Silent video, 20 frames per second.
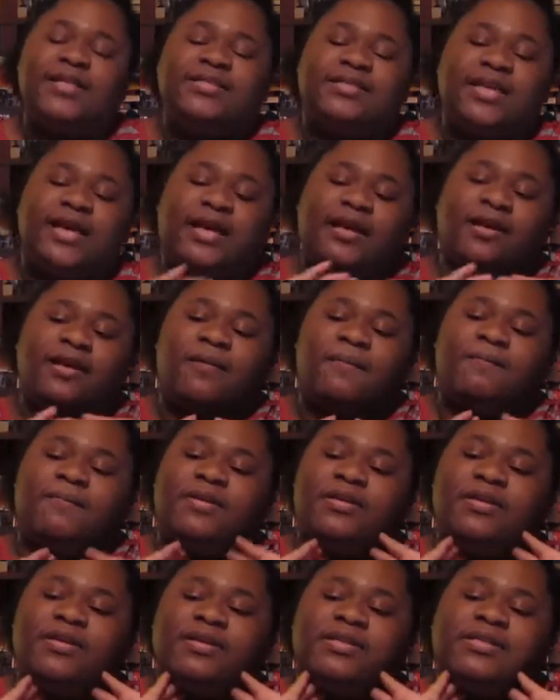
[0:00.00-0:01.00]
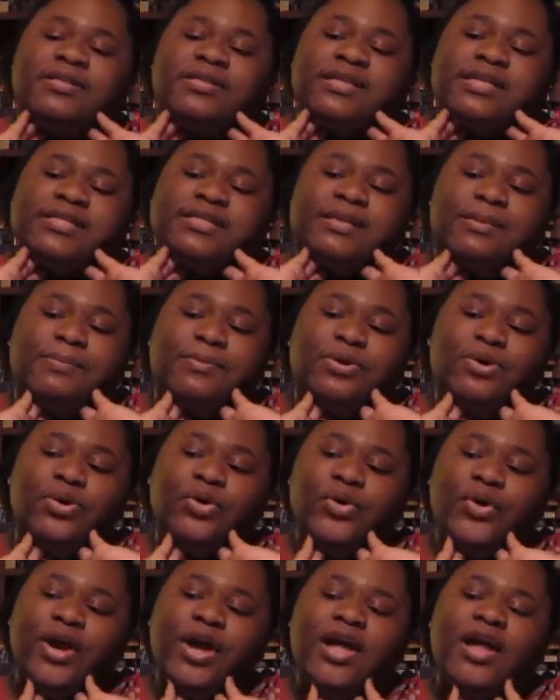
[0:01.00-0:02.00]
Deckmills. It's a
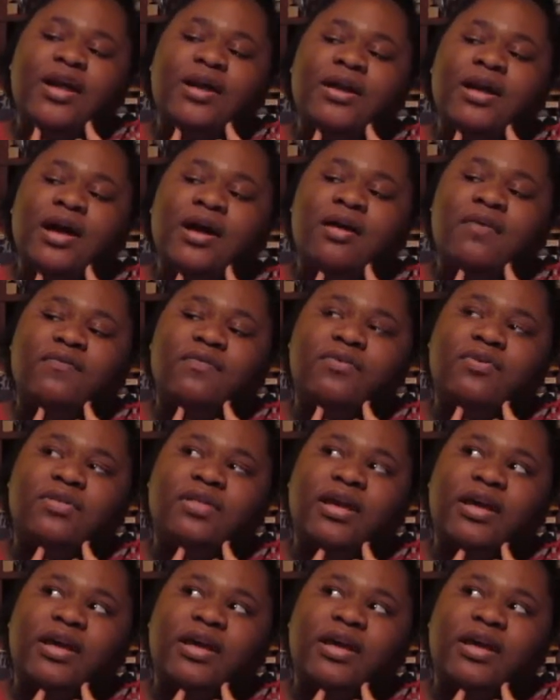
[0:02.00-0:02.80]
middle grade novel.